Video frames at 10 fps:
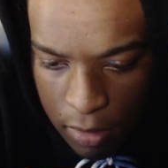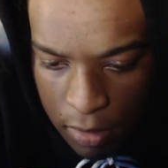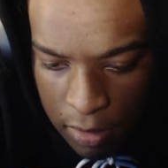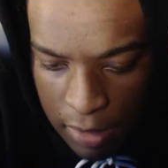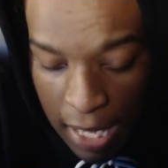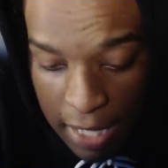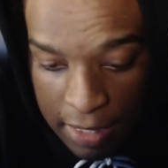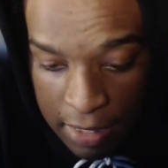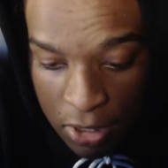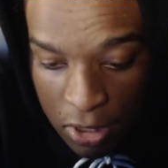that
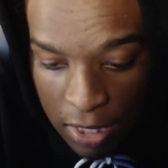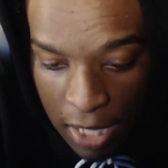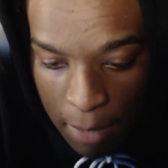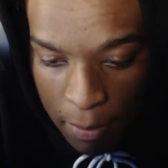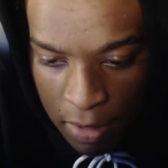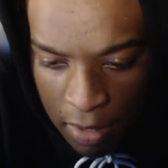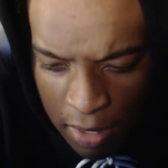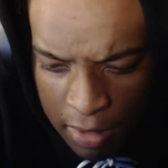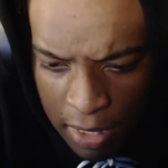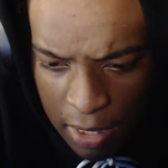literally happened i
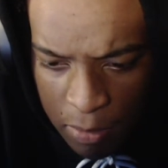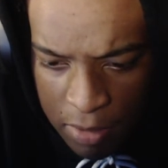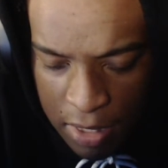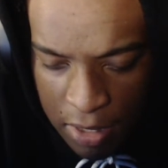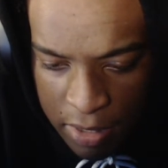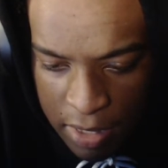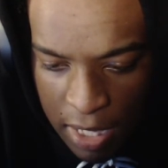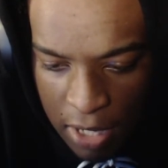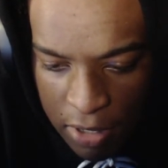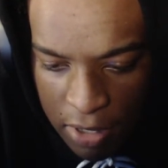think it was either today
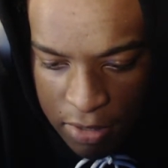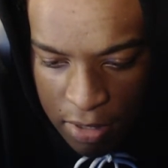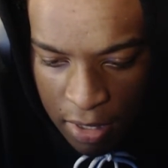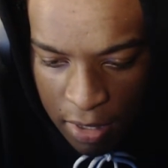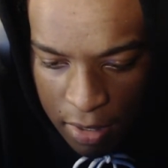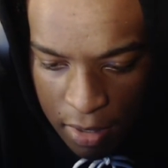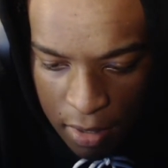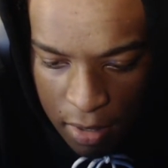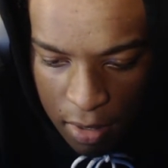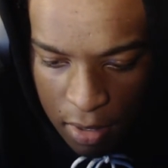or yesterday
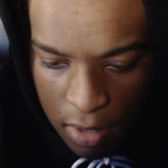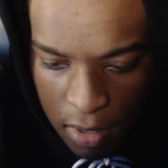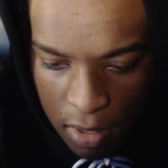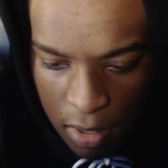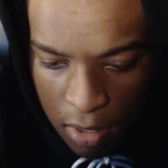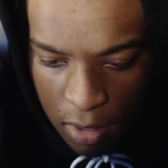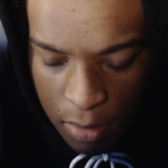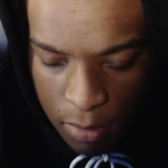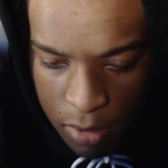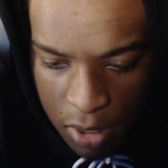
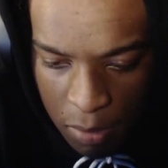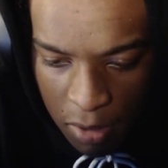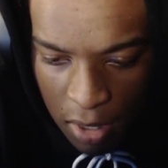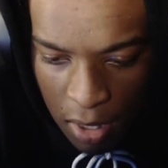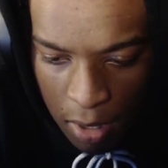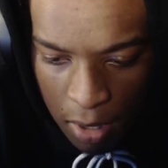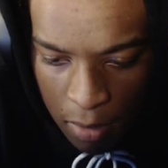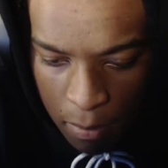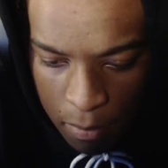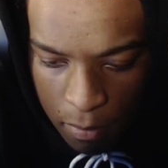um she
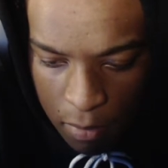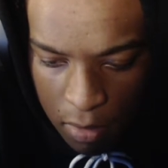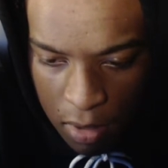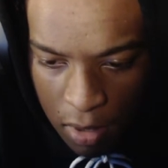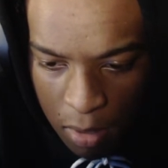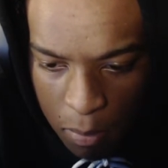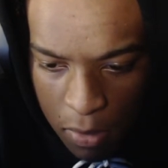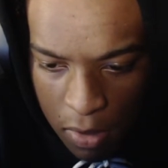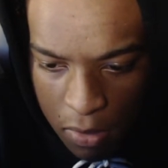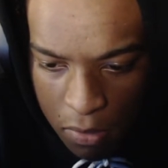became an
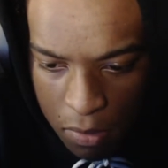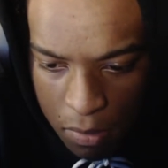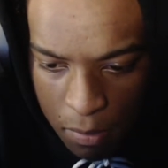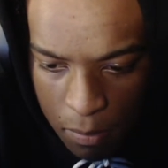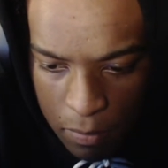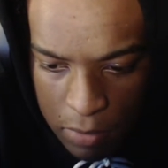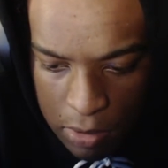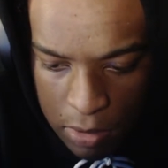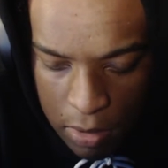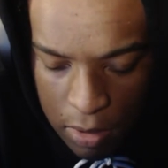olympian
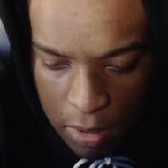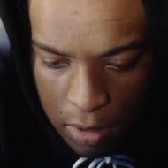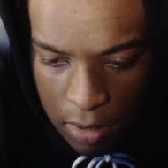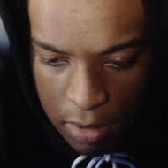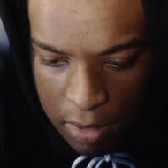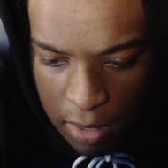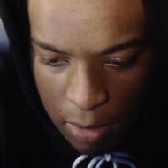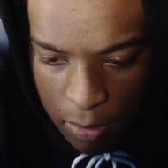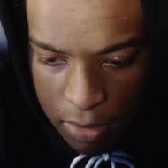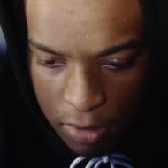
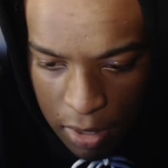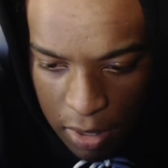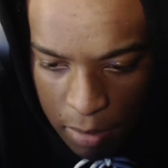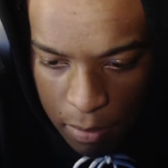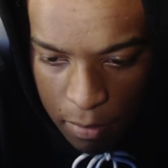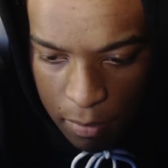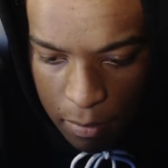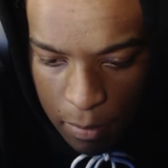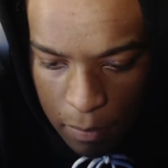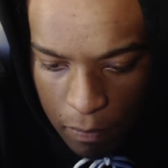dang what's her name
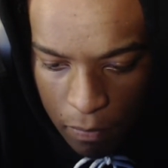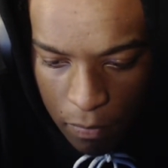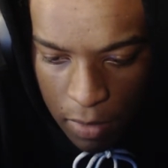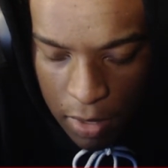it